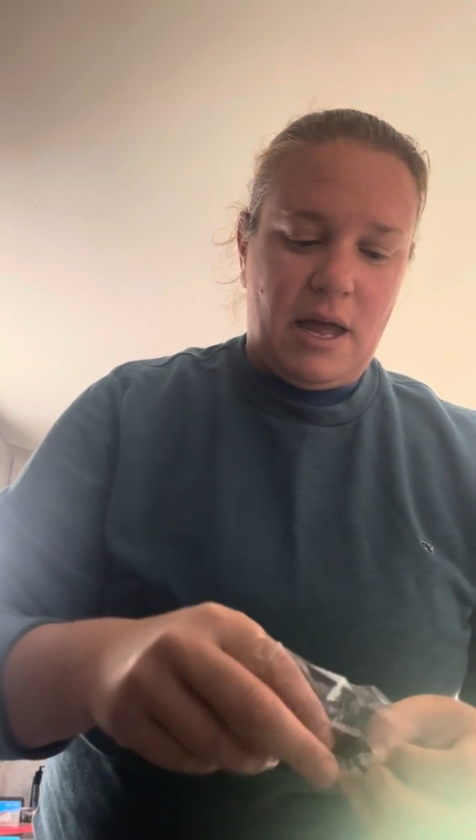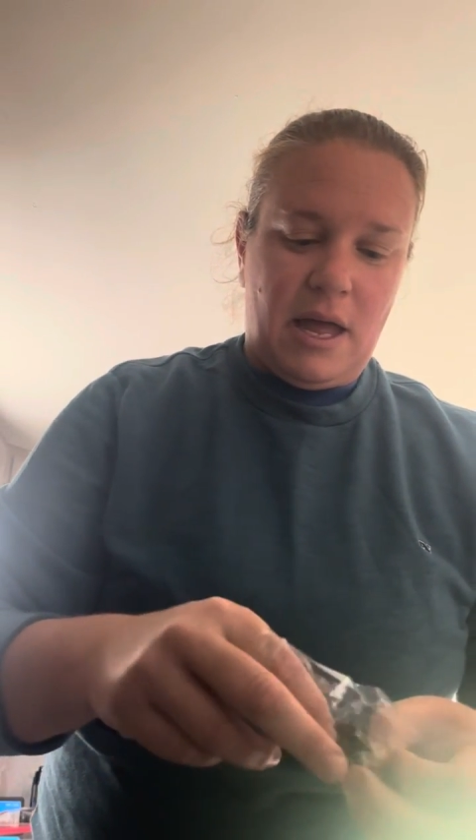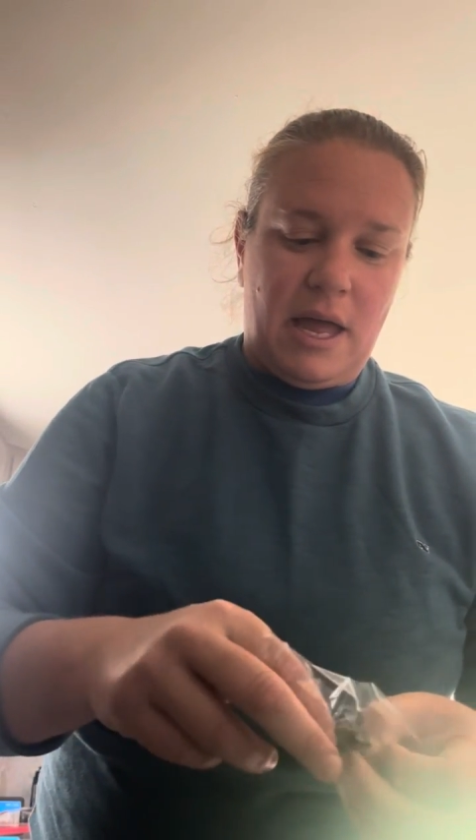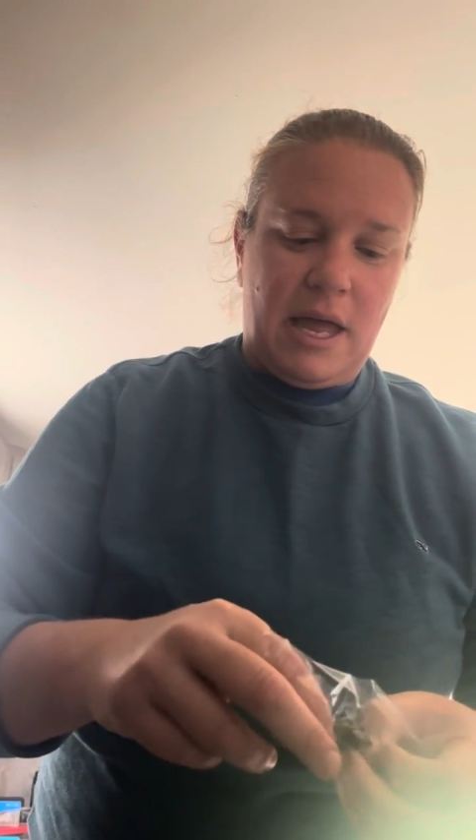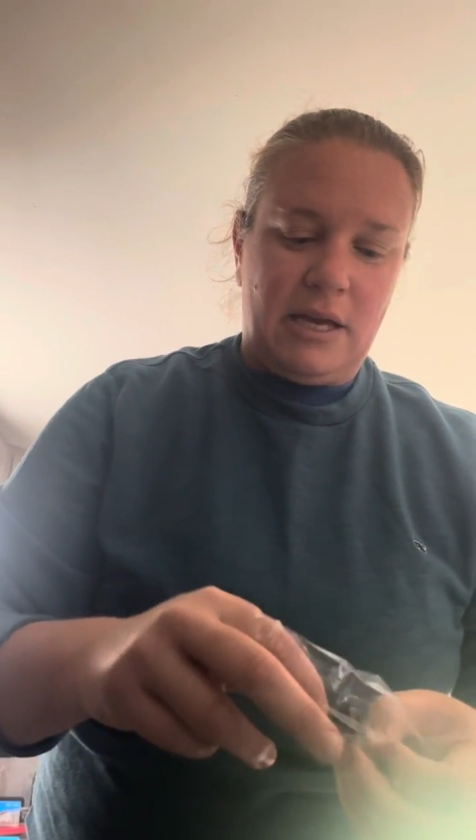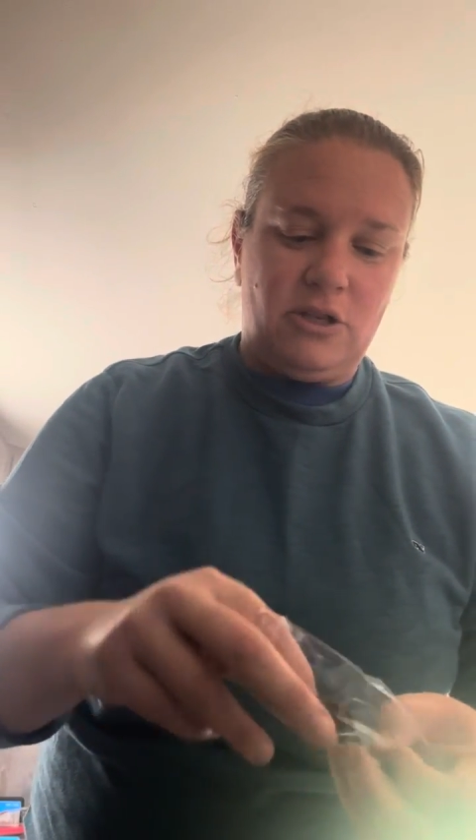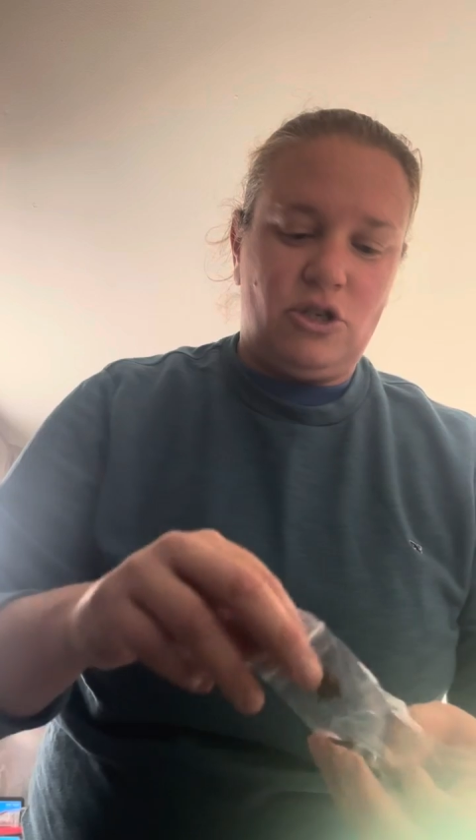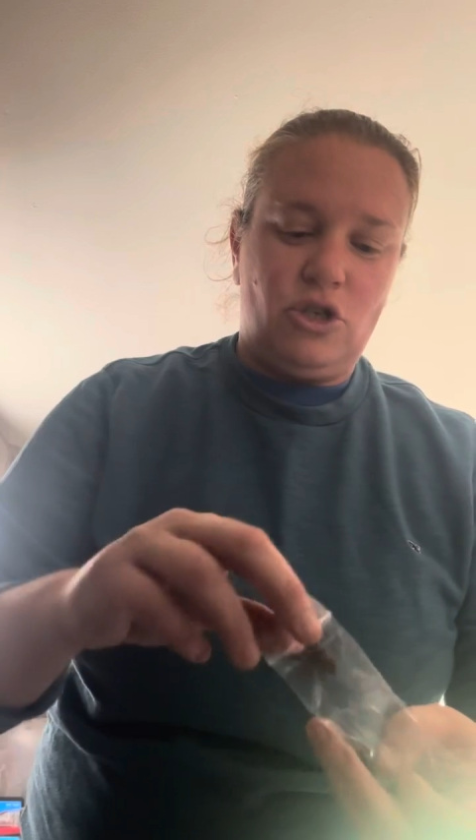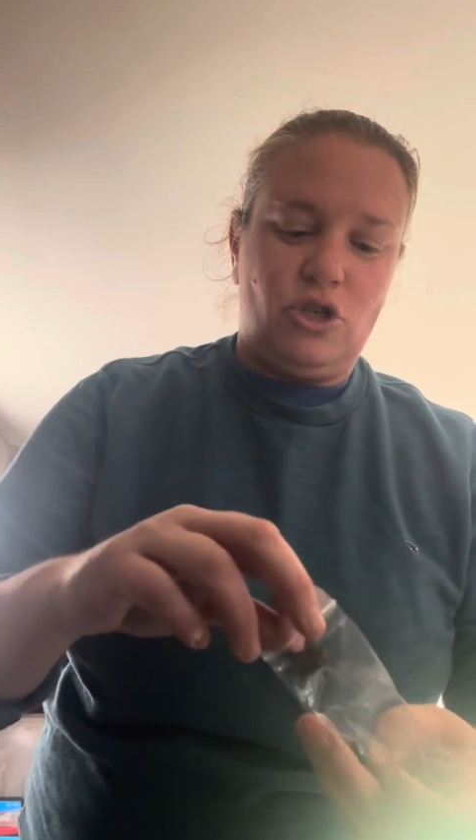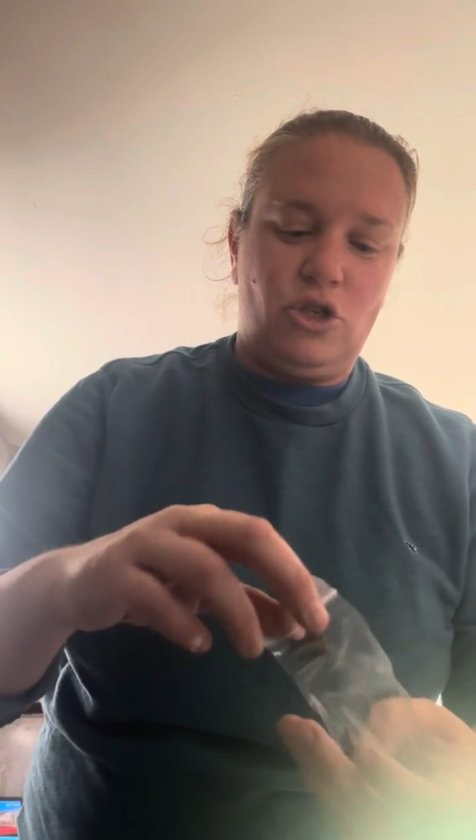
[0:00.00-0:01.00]
And
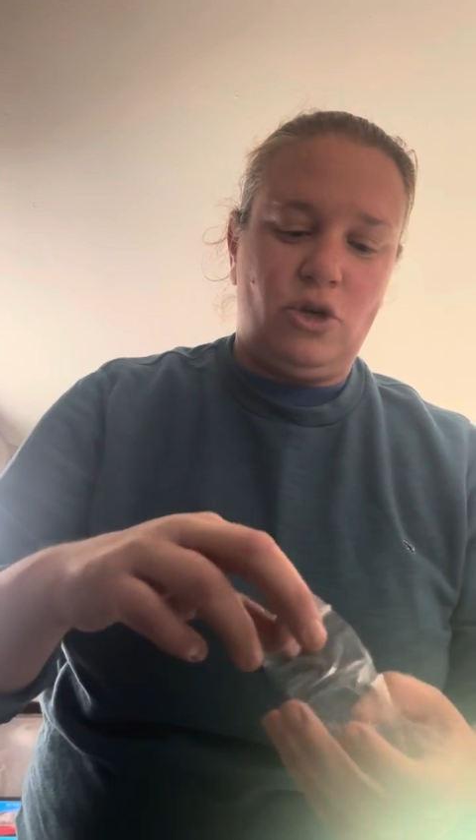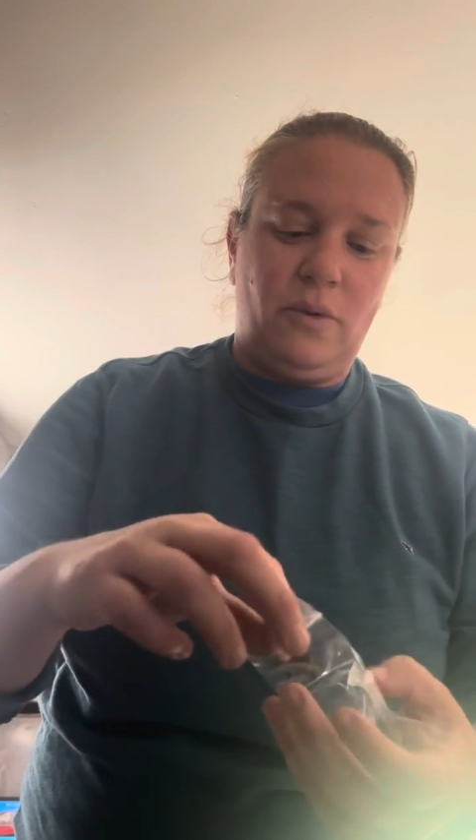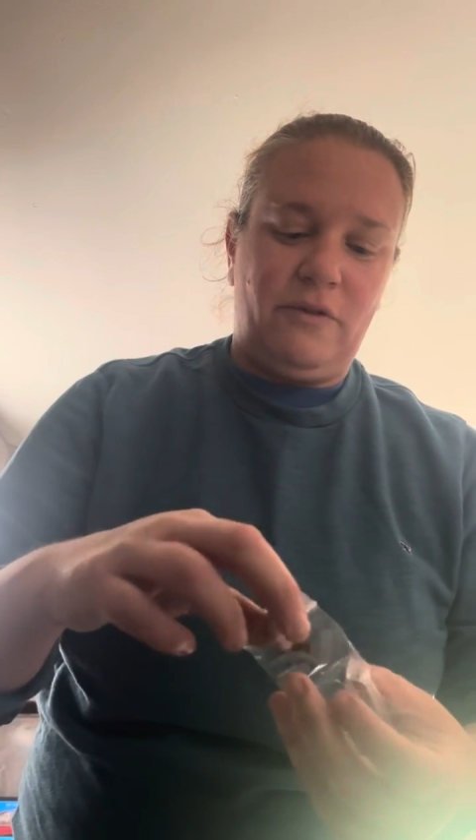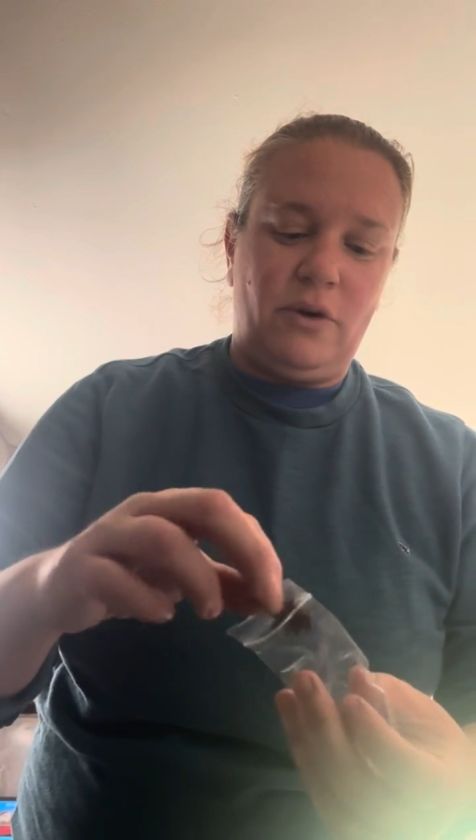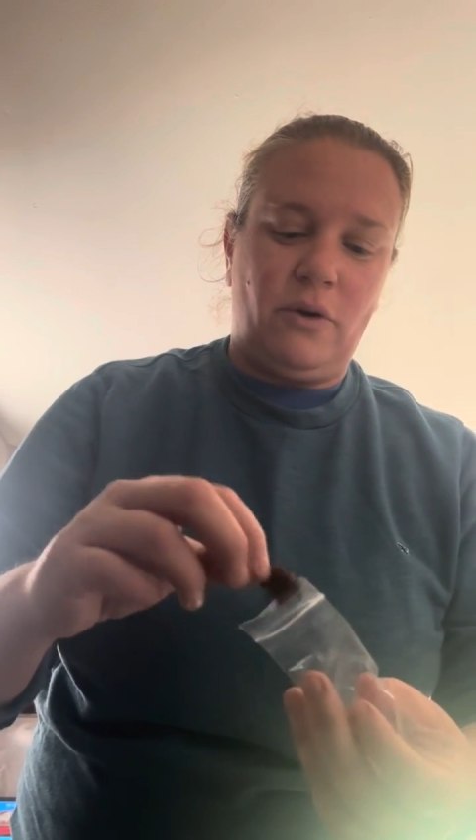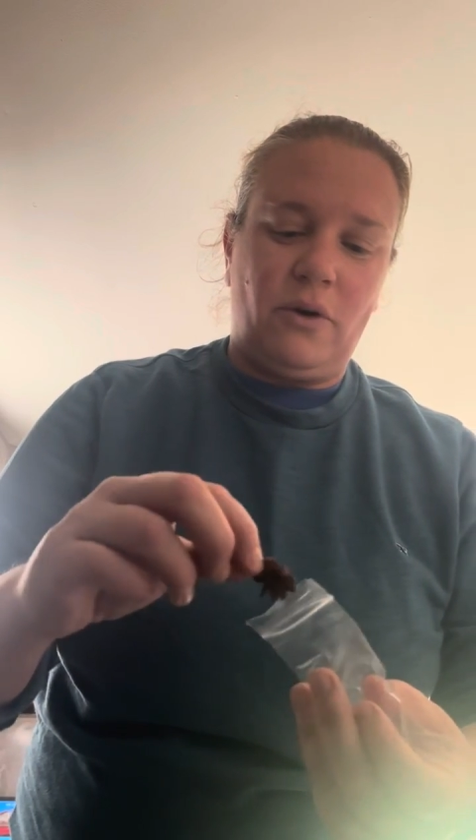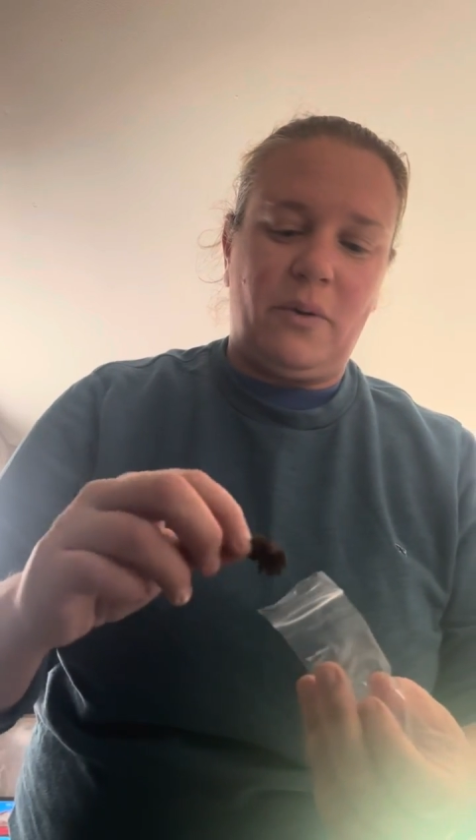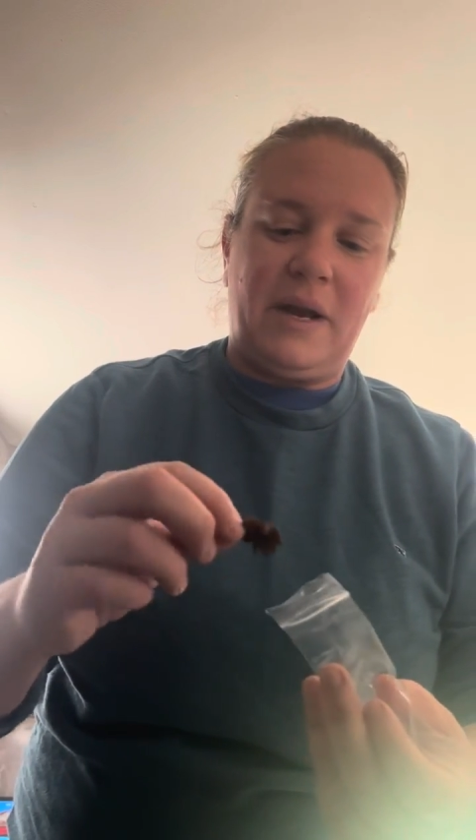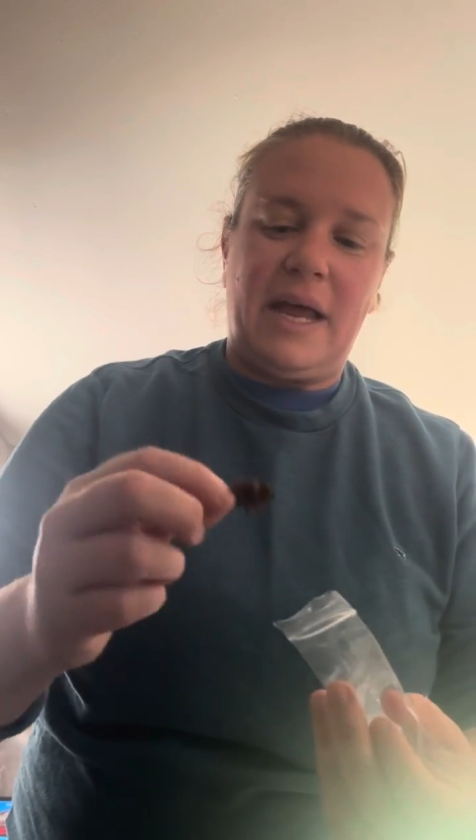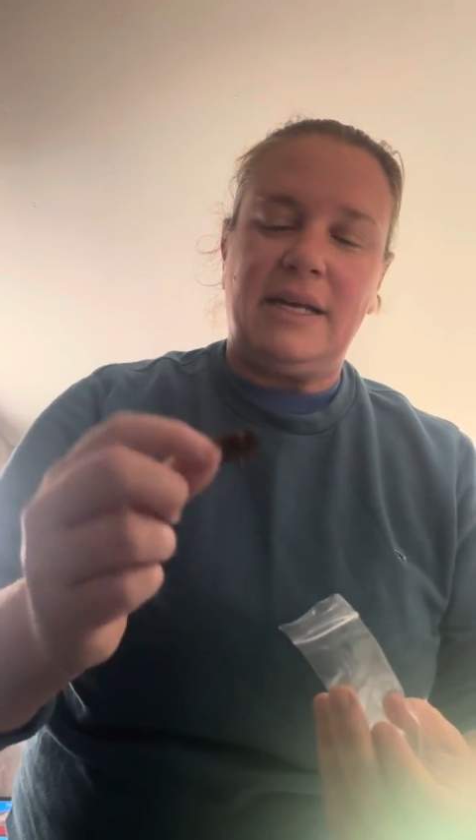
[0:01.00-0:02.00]
2, if you don't know
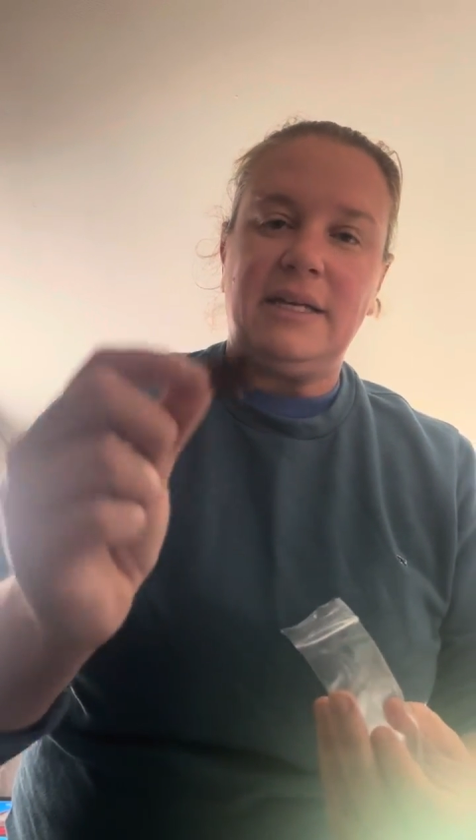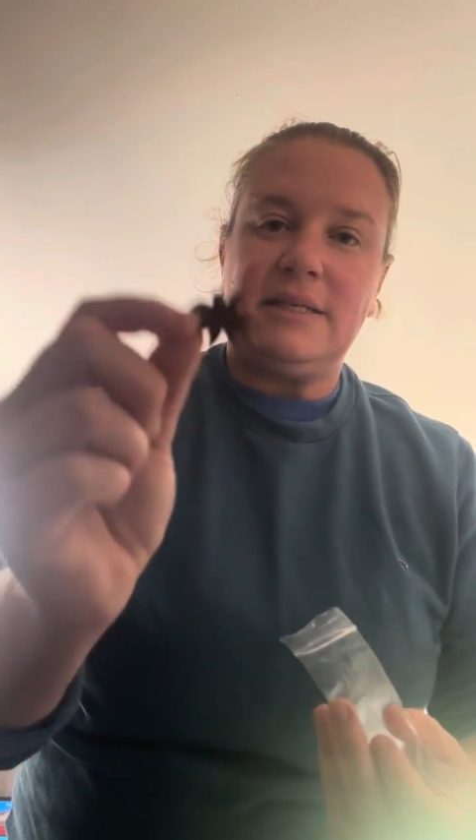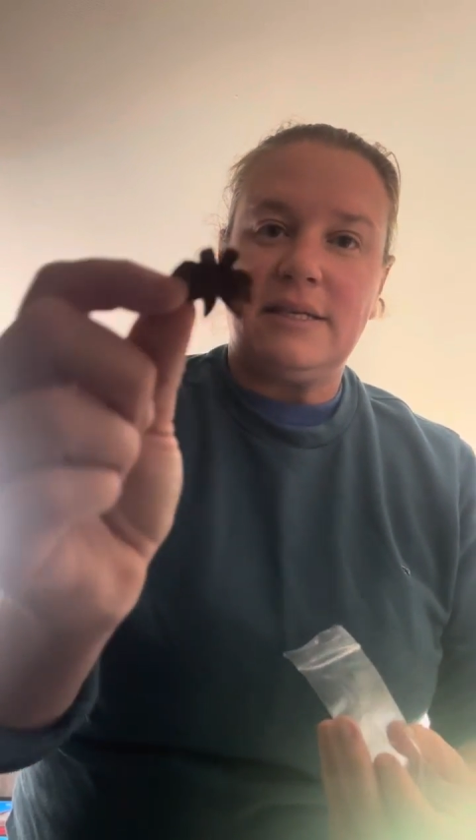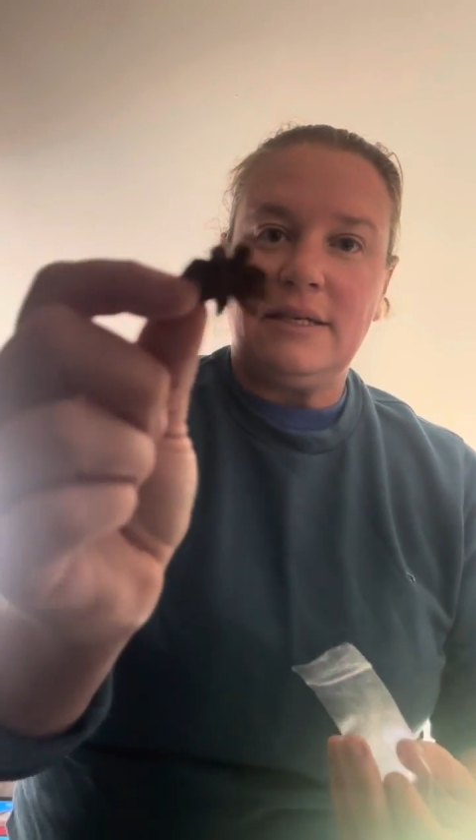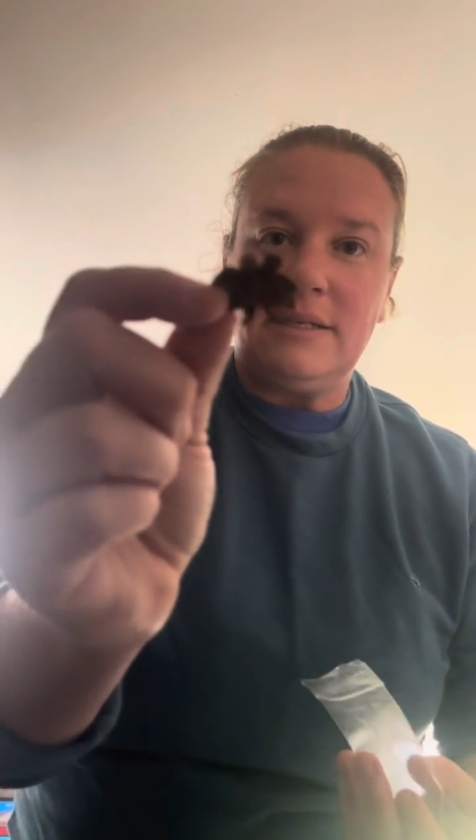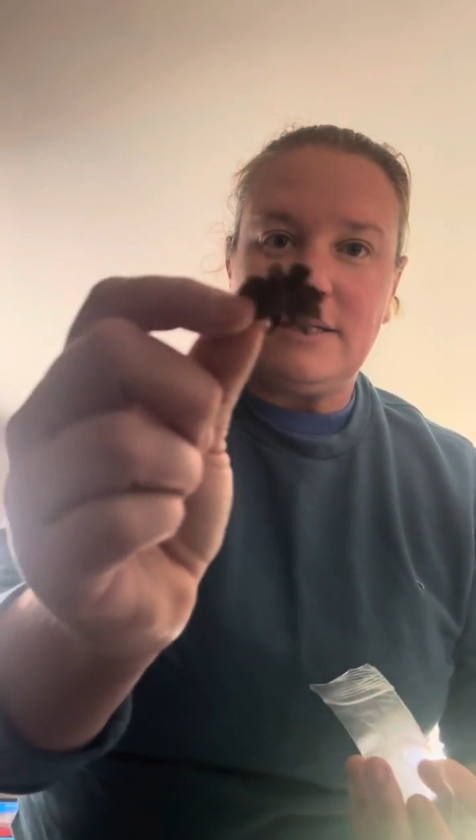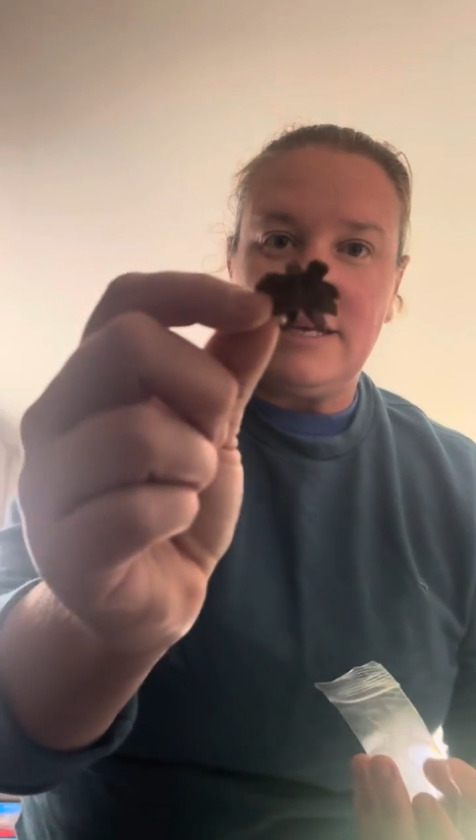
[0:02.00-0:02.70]
what anise is,